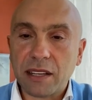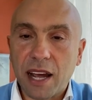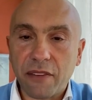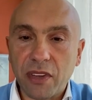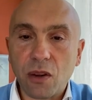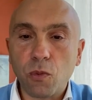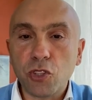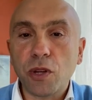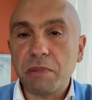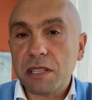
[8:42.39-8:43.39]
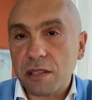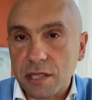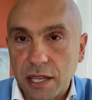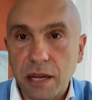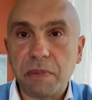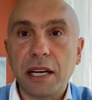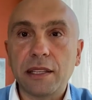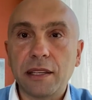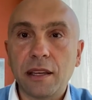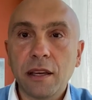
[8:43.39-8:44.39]
driver, which will be
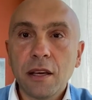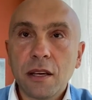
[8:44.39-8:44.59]
sustainability.